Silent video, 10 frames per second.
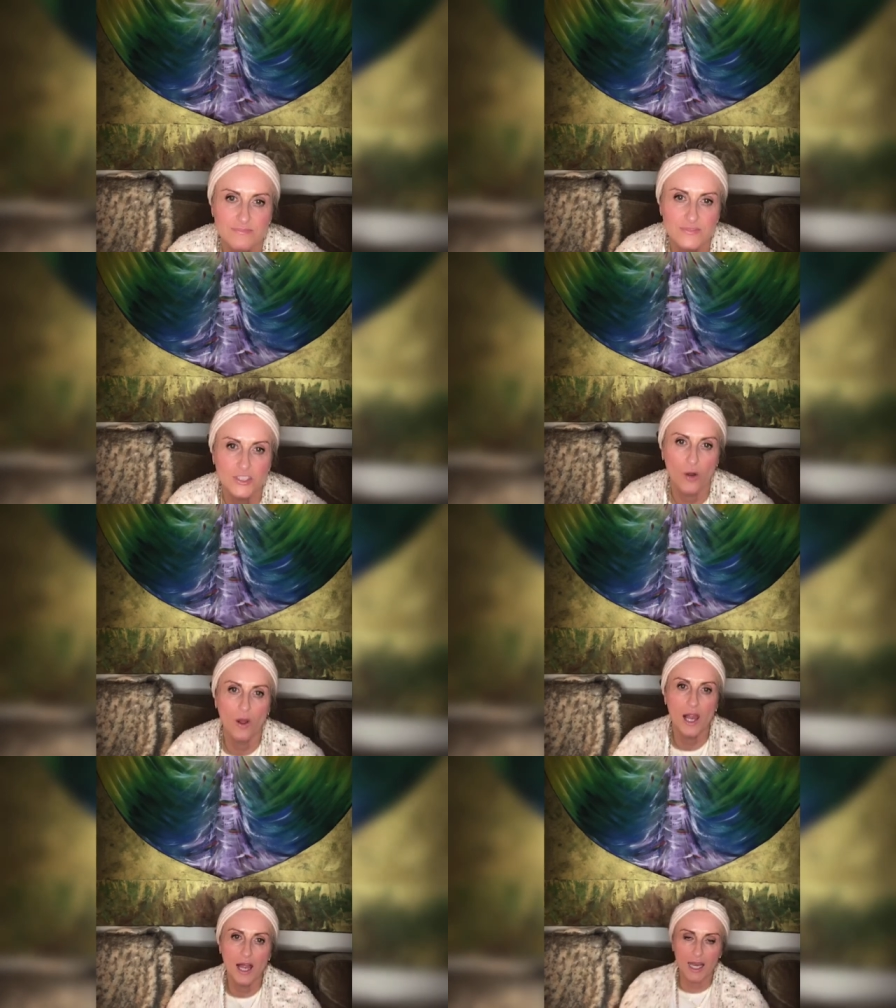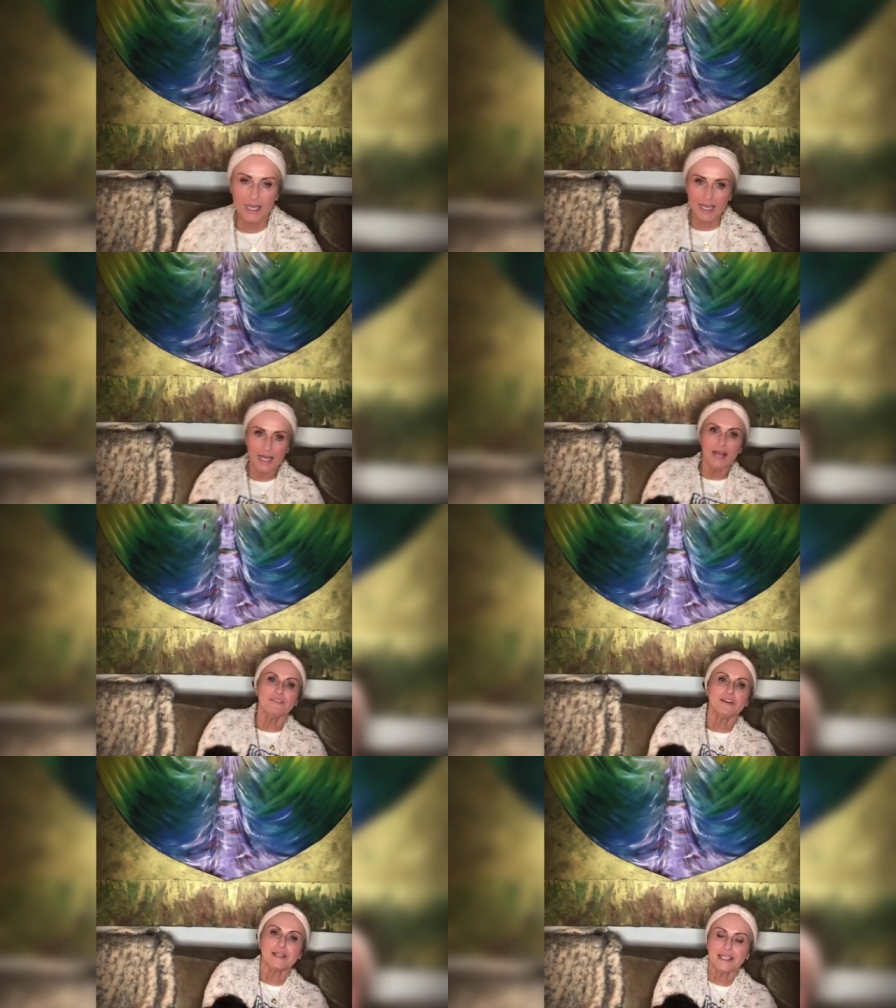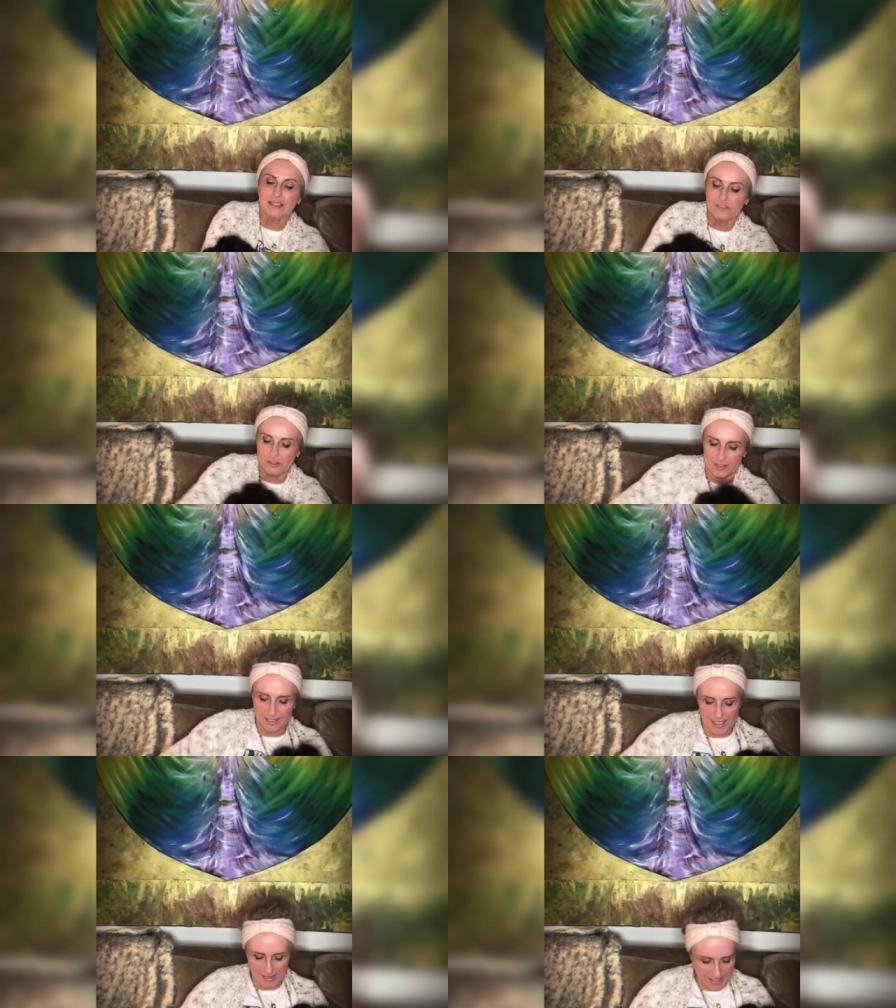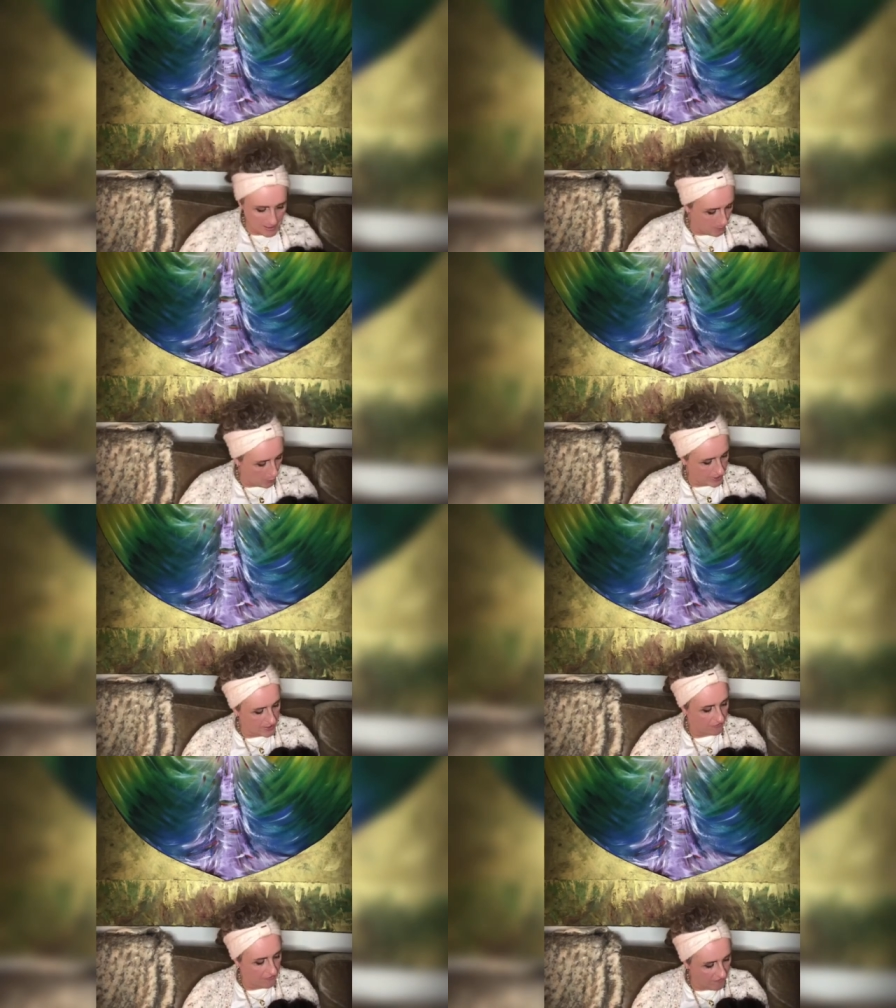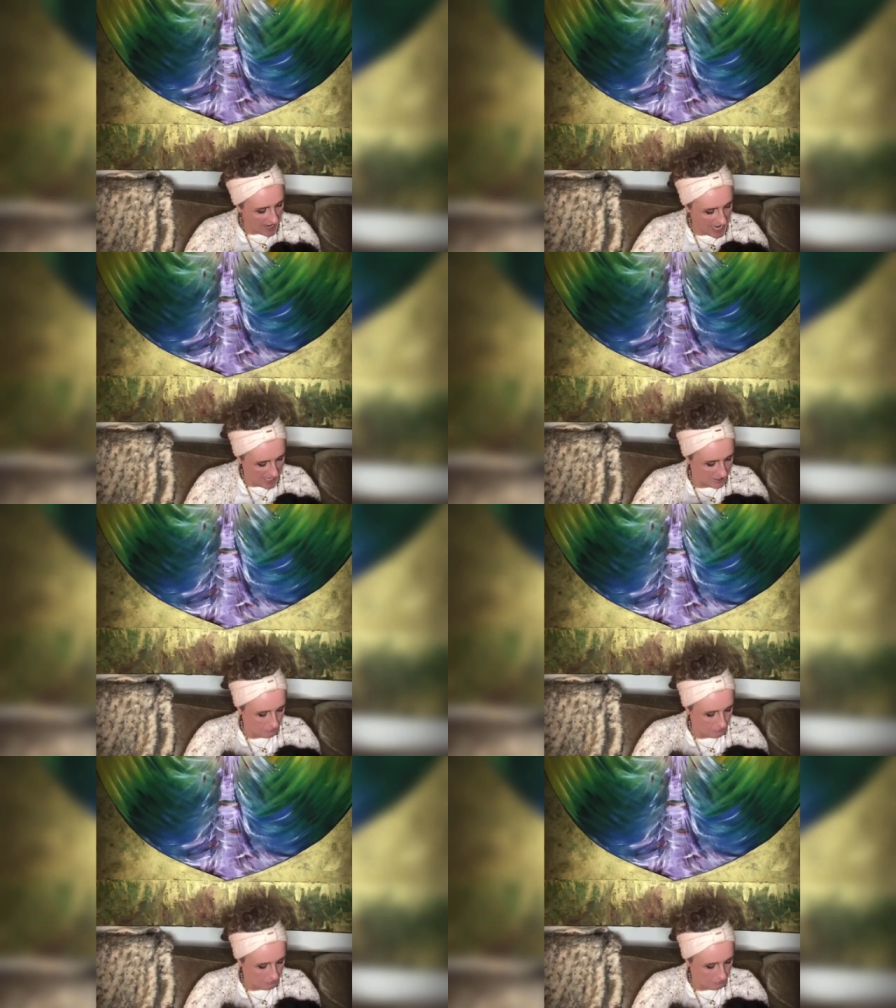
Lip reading: So I love you and leave you and get these boys fed.